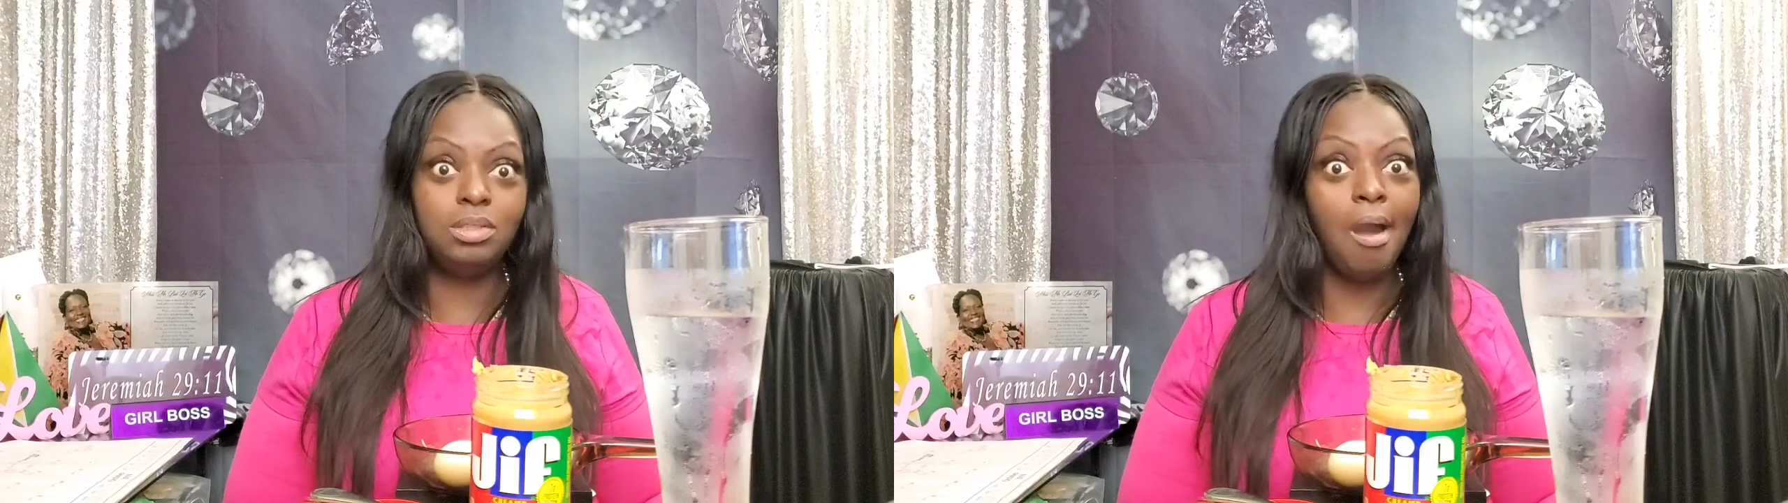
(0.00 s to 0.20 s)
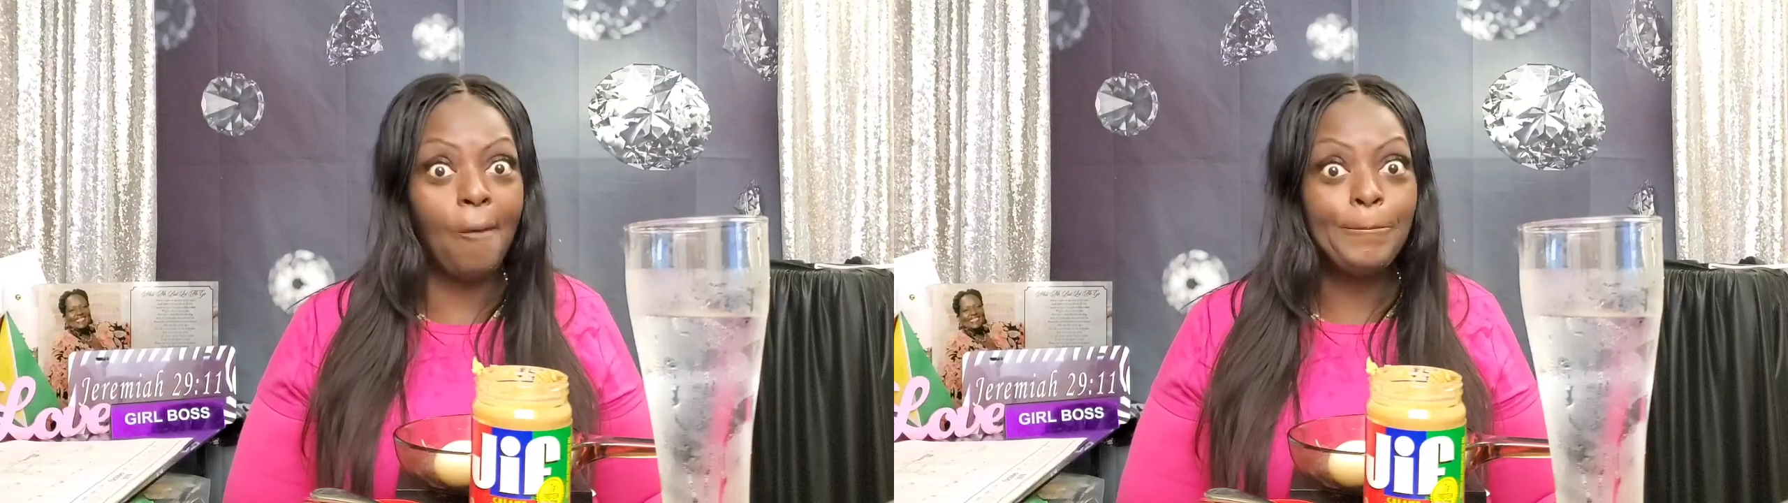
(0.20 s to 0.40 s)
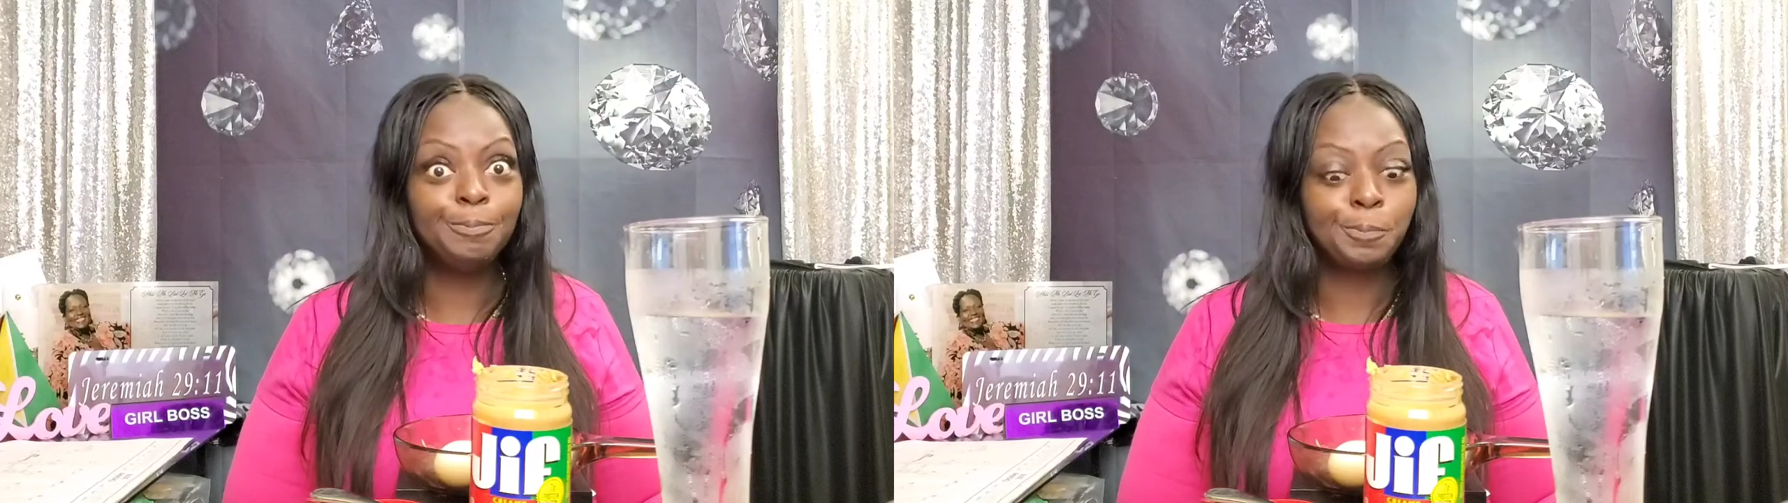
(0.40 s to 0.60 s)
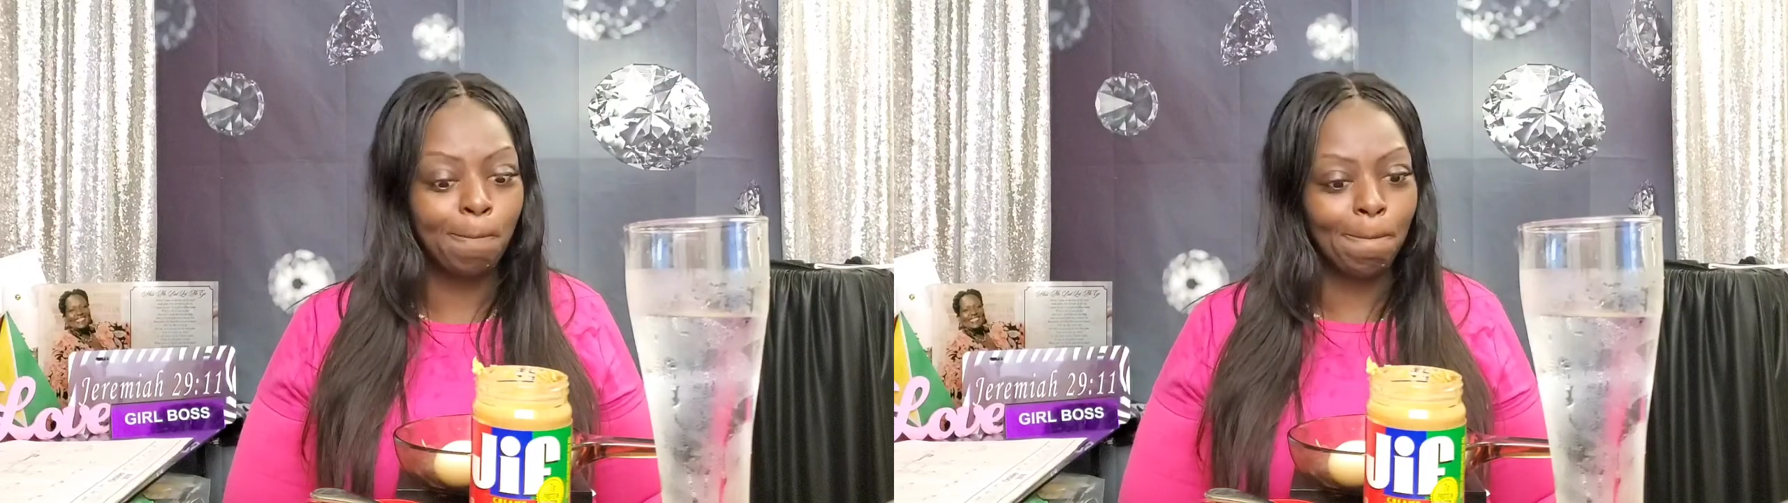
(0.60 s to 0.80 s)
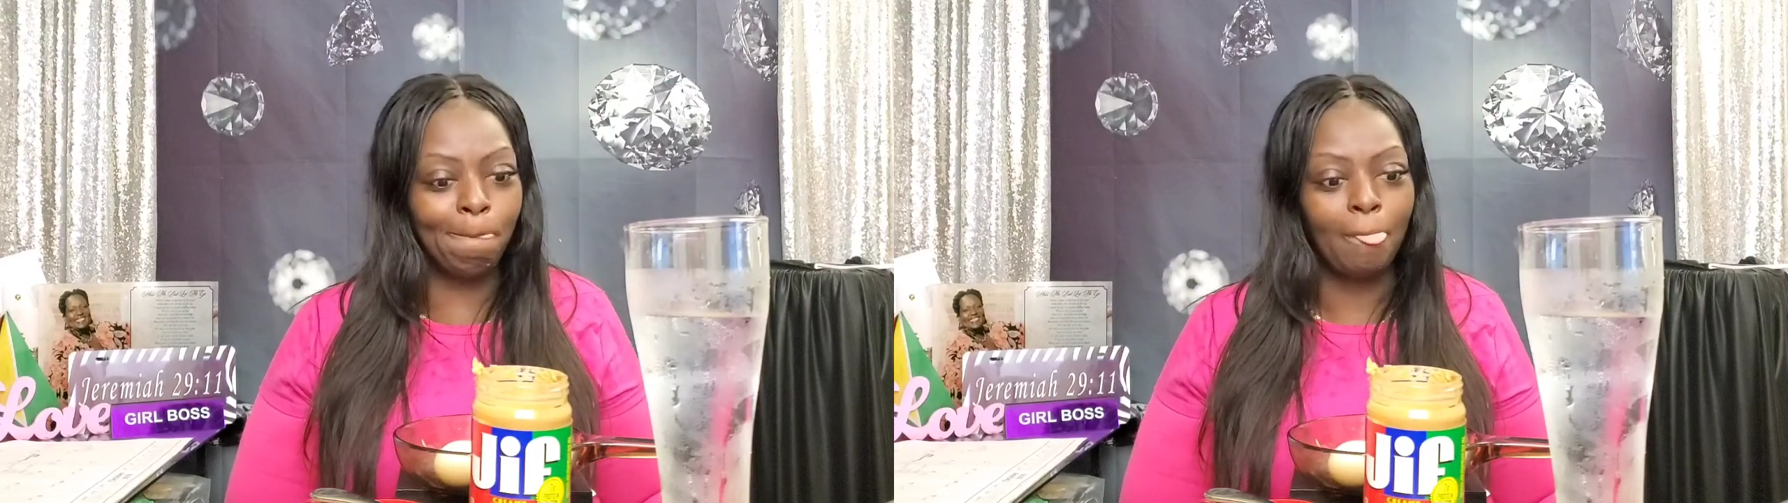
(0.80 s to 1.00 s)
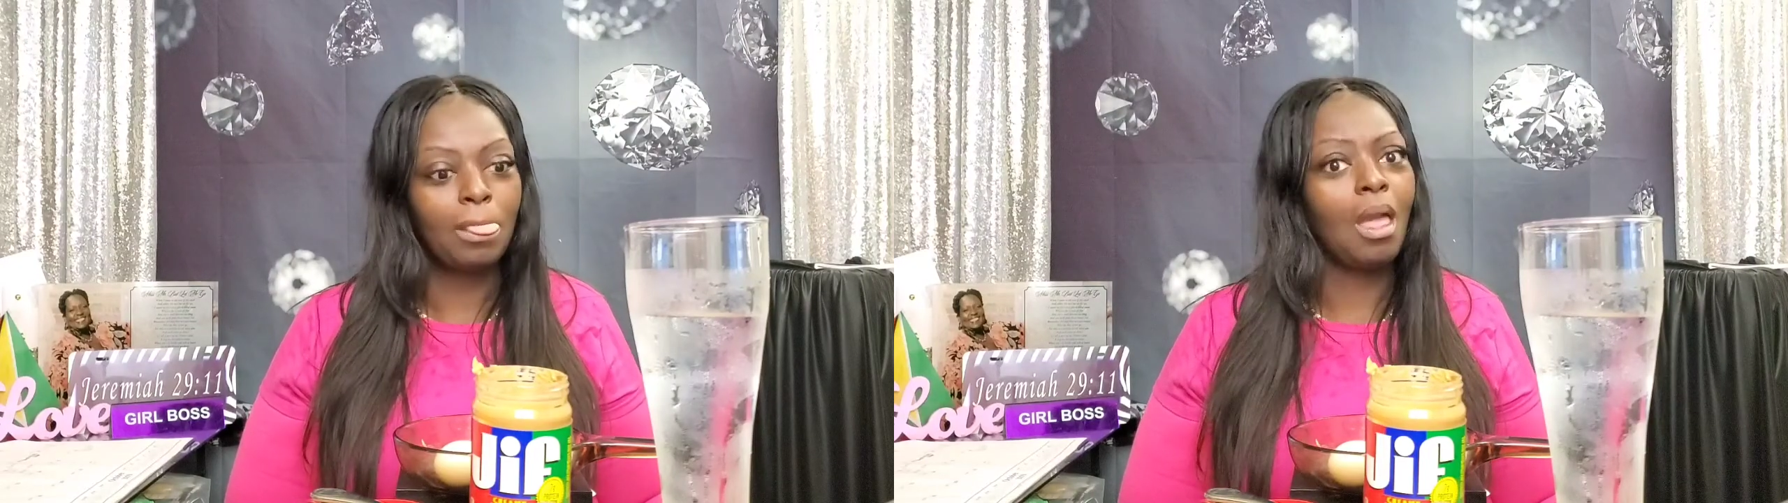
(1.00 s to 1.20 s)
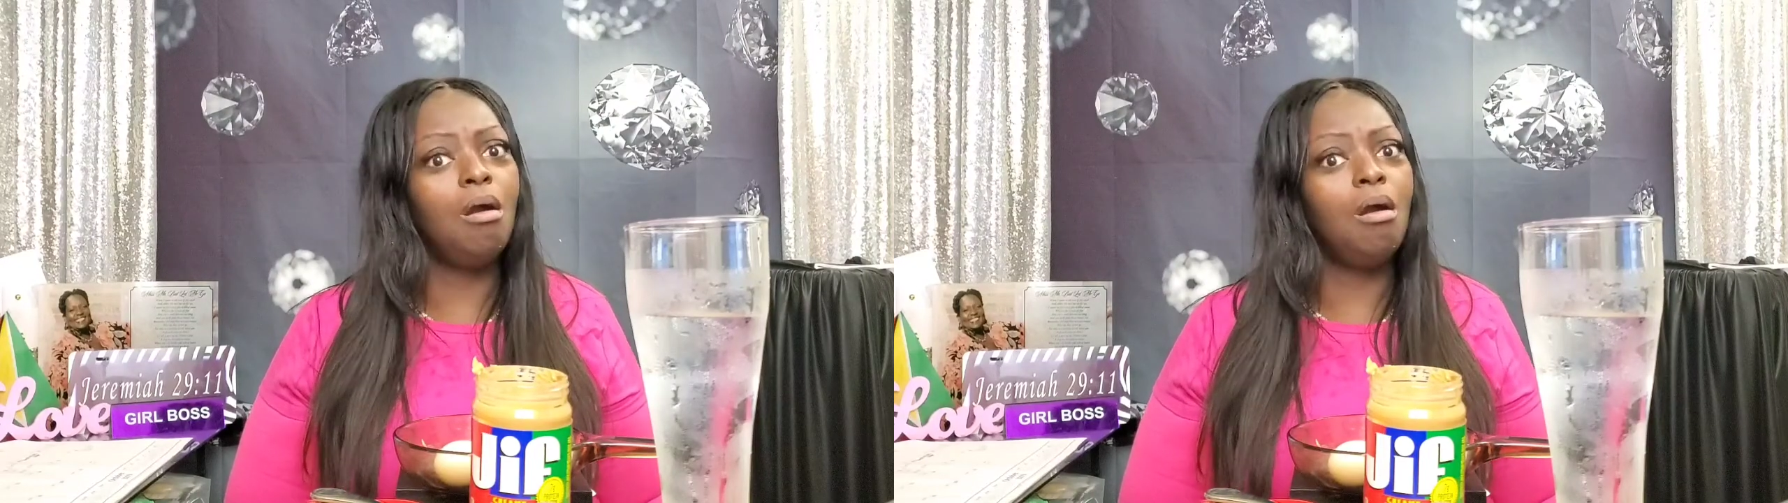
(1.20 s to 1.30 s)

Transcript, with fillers: challenge, guys.